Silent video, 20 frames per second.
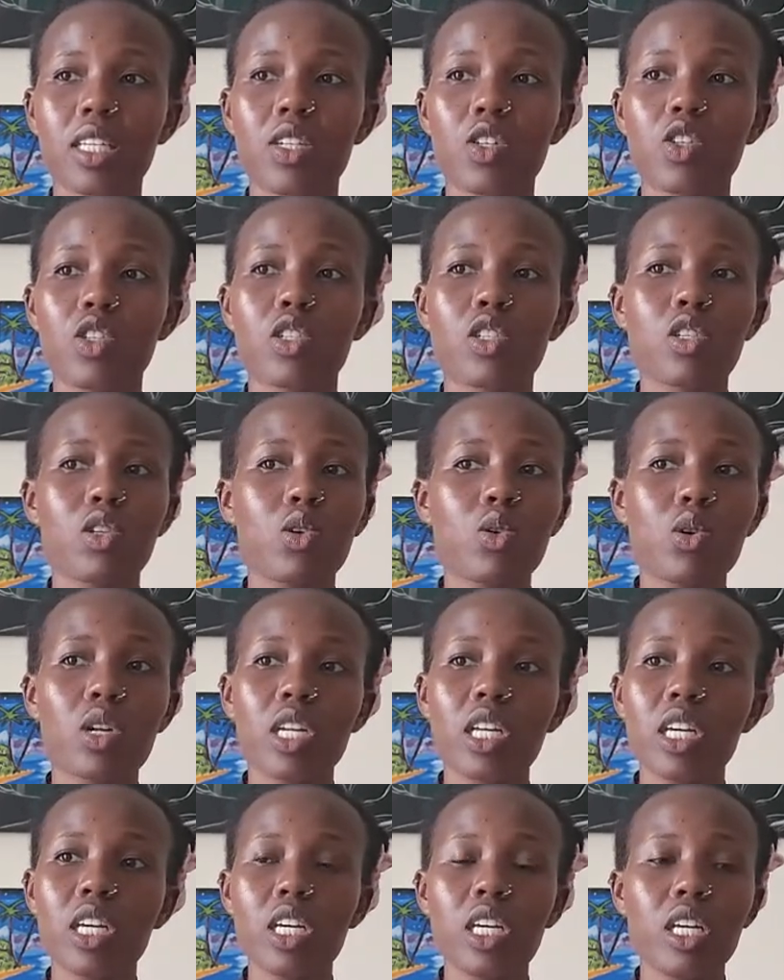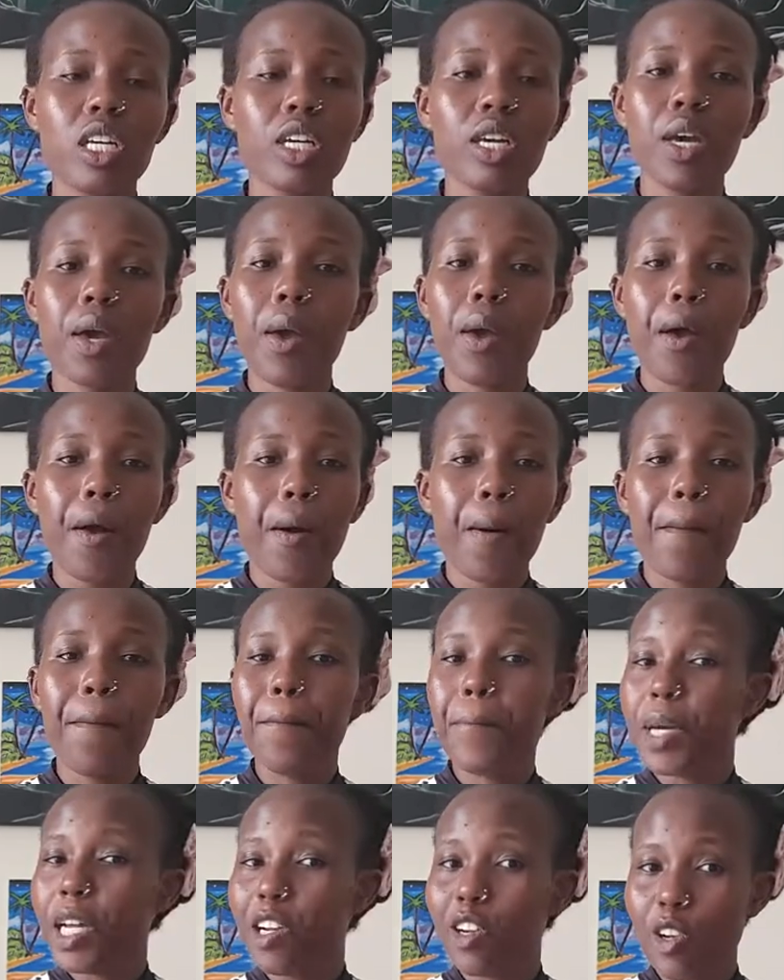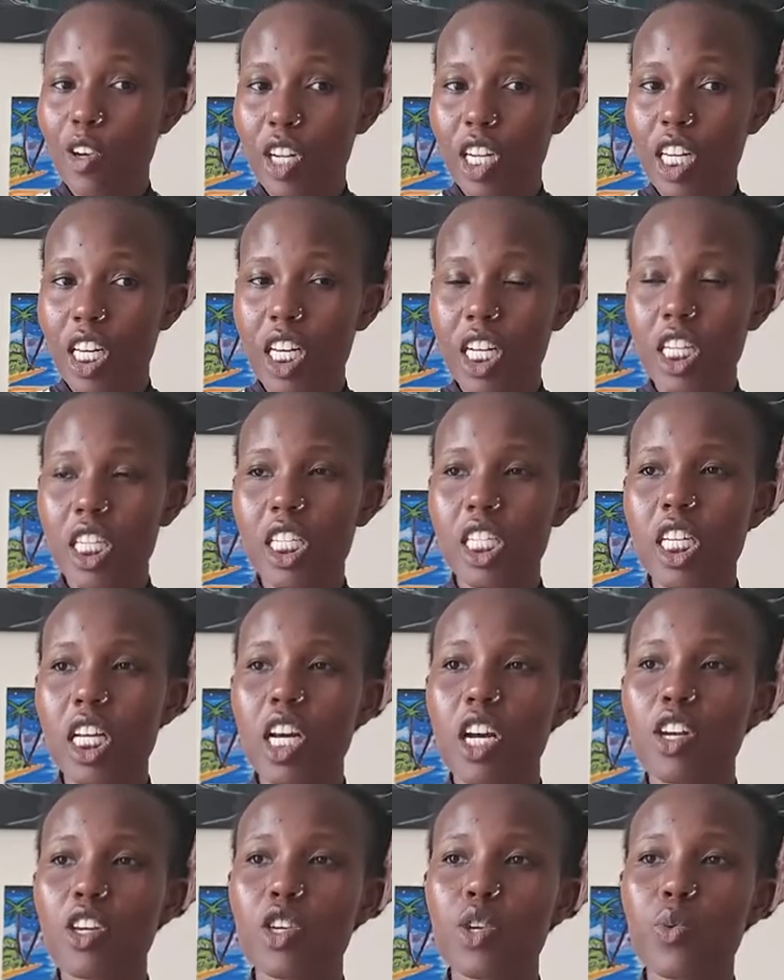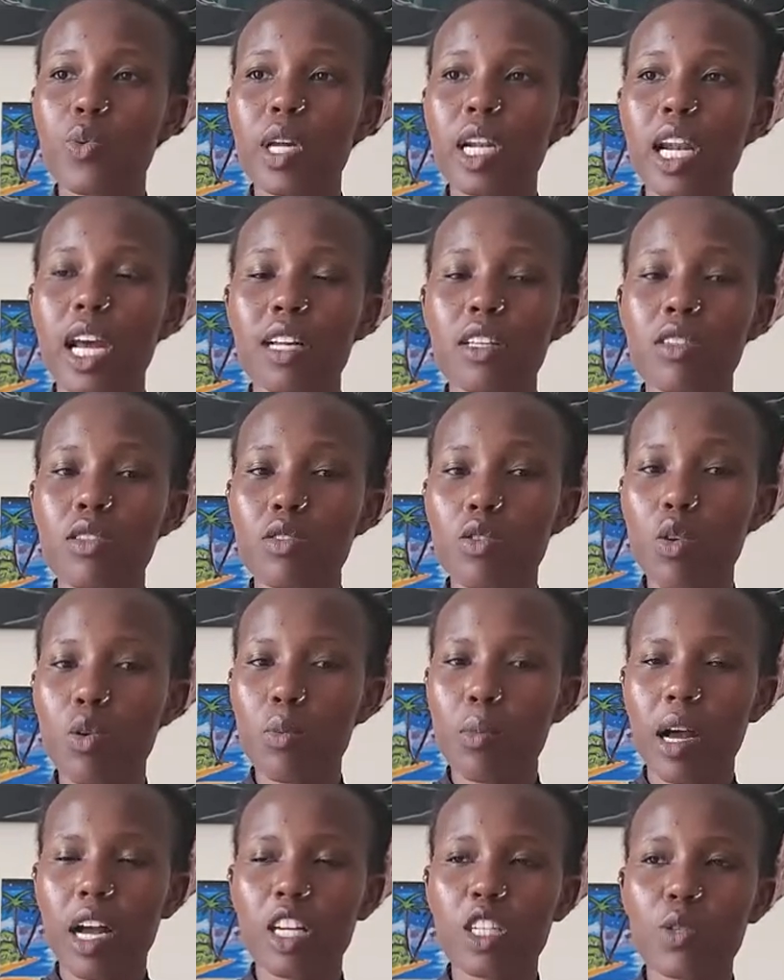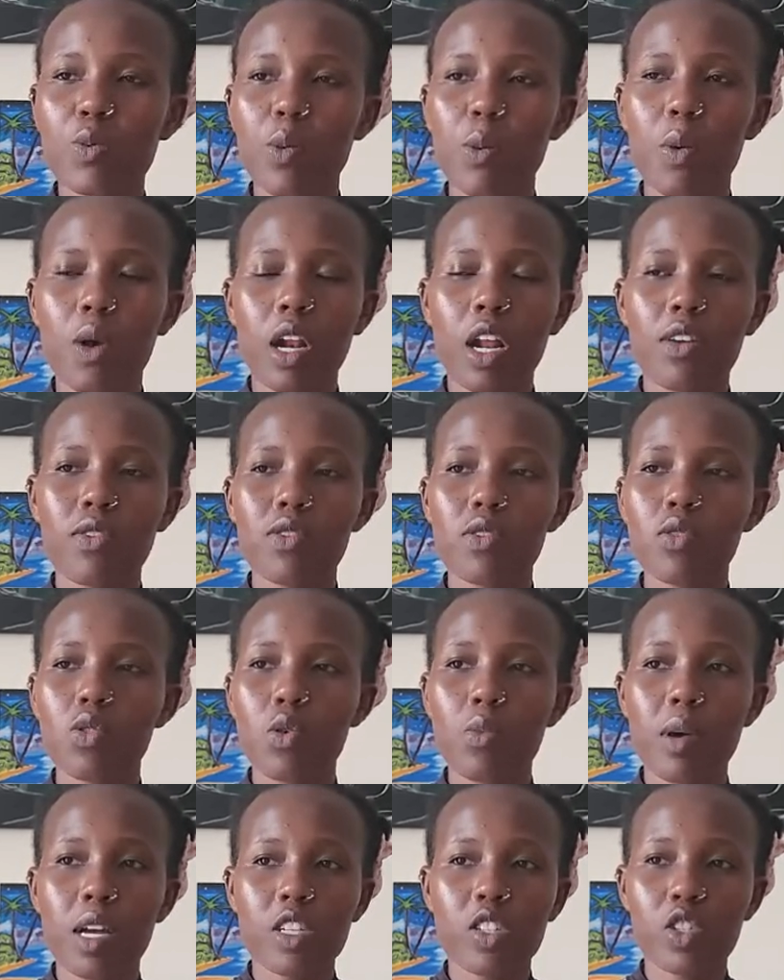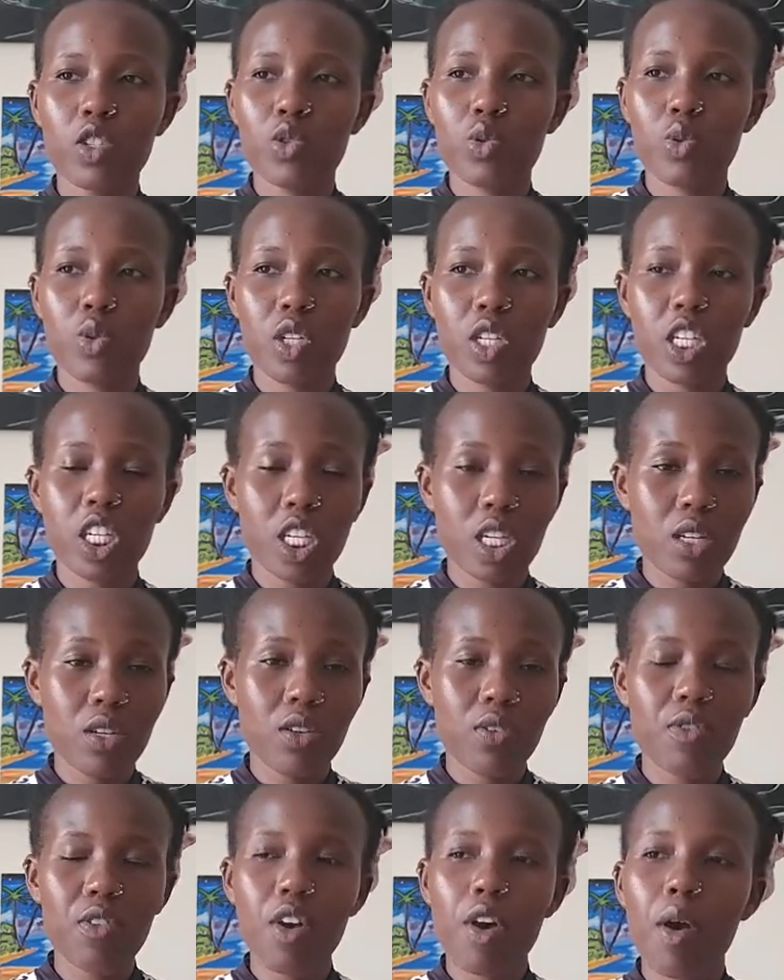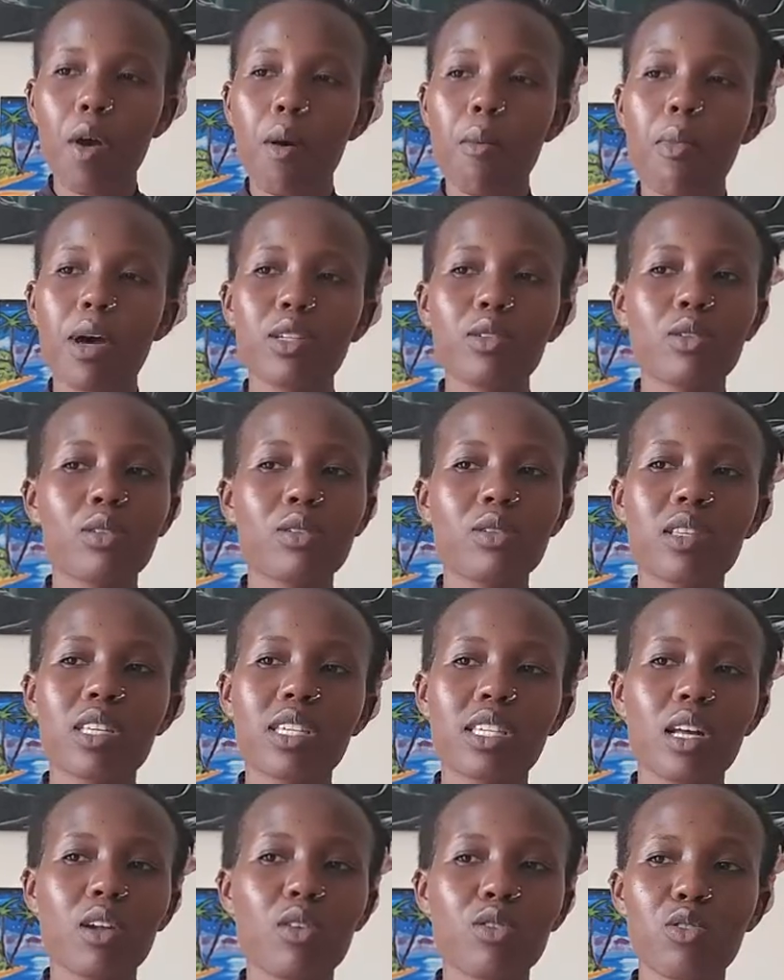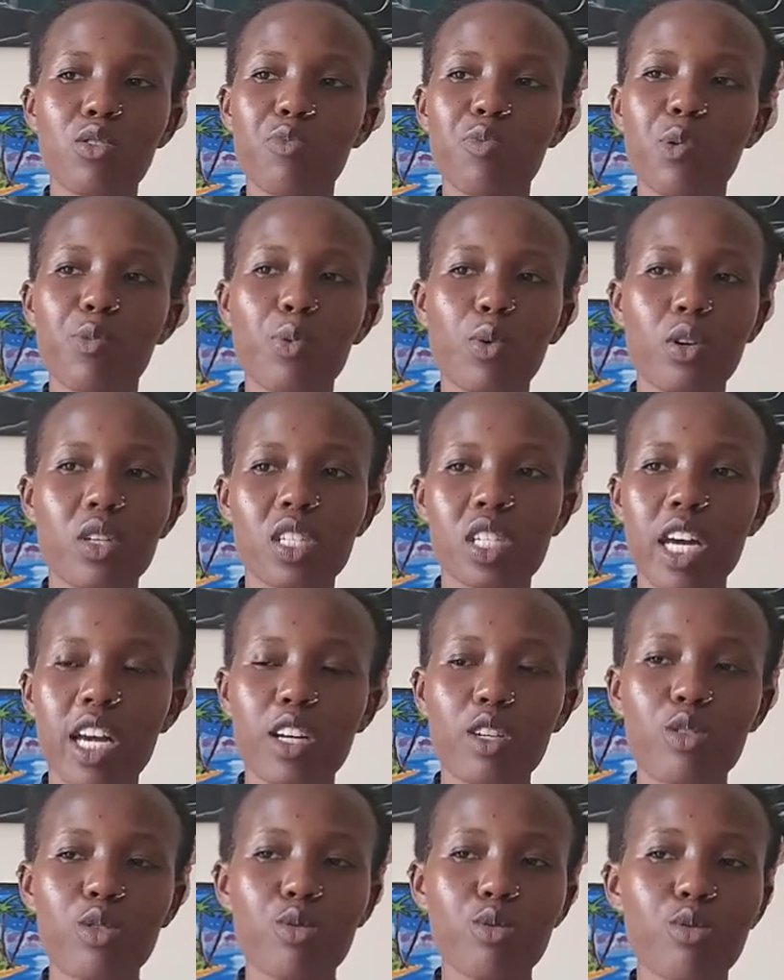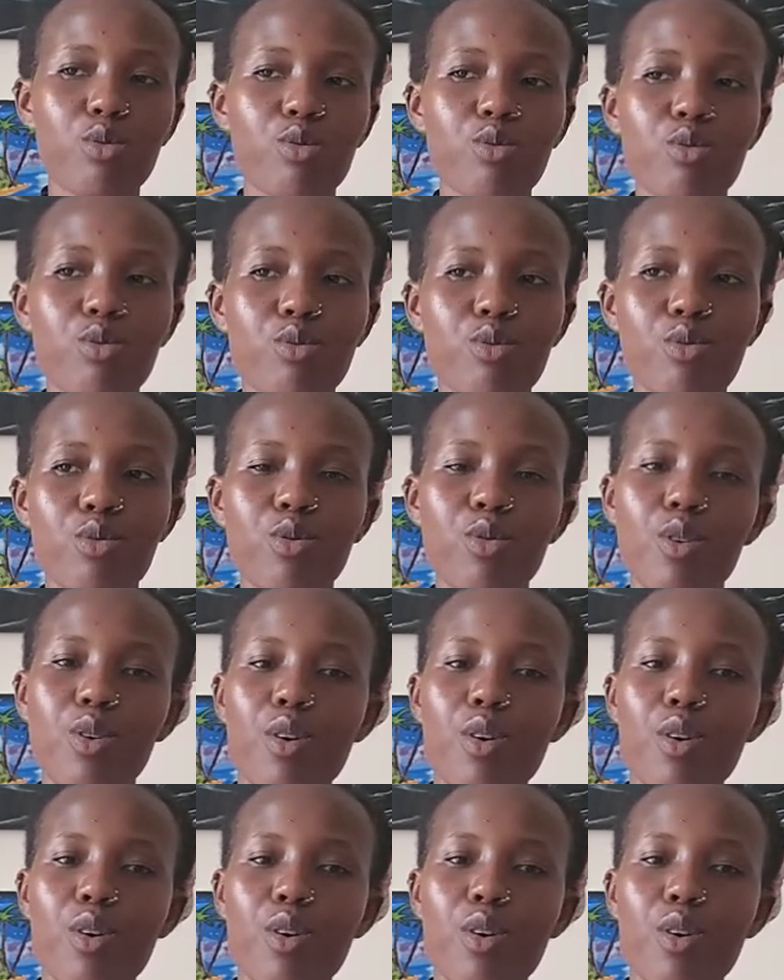slowly build on it. You will learn so much. People have so much to give, but also there's a lot of people trying to